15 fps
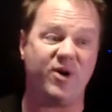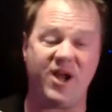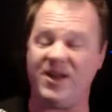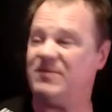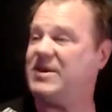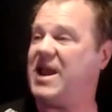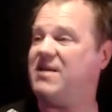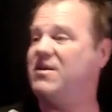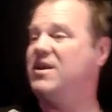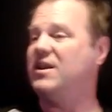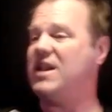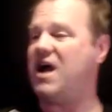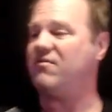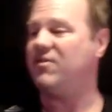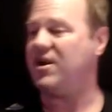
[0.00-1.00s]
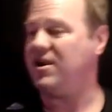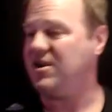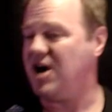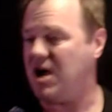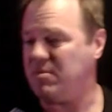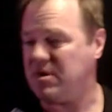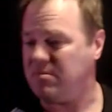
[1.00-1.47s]
Okay, not very
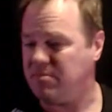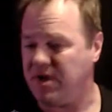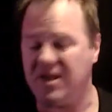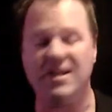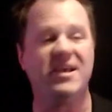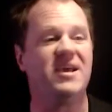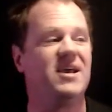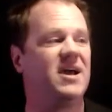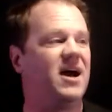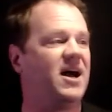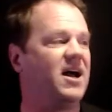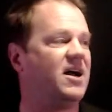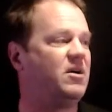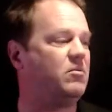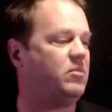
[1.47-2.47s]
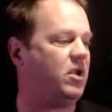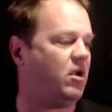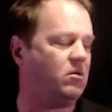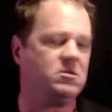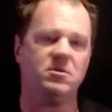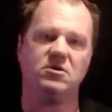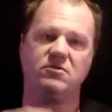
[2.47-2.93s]
common, but I
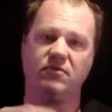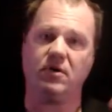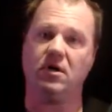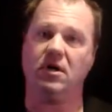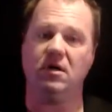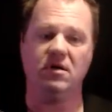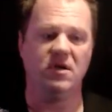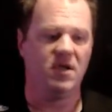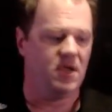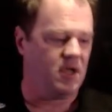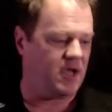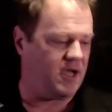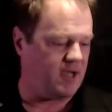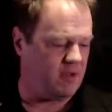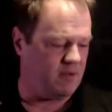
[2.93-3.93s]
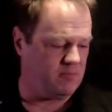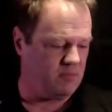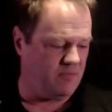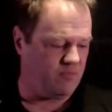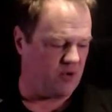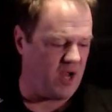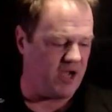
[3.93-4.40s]
suppose for if we're
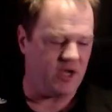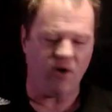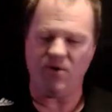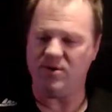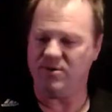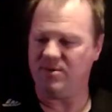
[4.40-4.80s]
not going